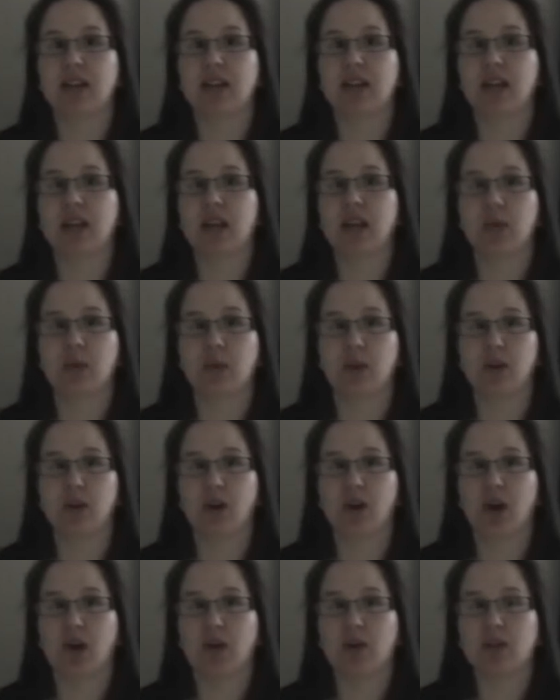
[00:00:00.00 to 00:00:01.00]
that he
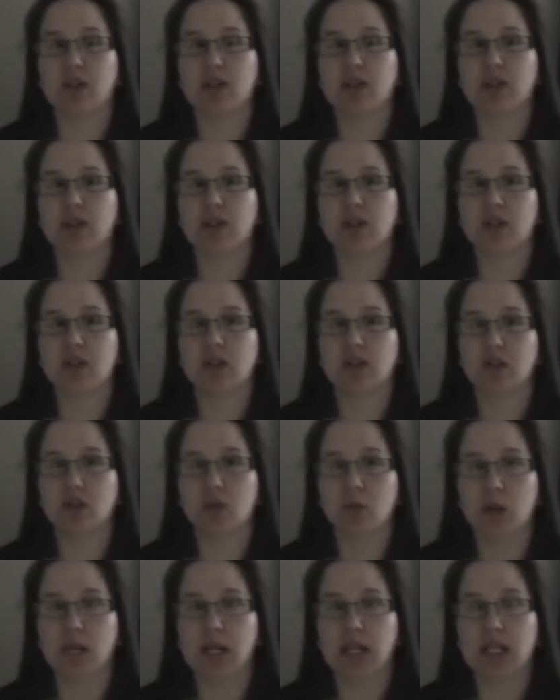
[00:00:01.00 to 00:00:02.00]
wouldn't go in the
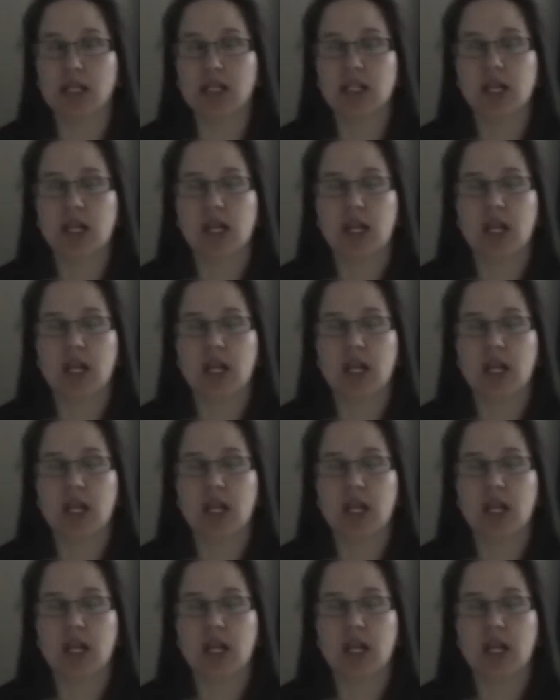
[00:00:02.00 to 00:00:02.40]
toilet.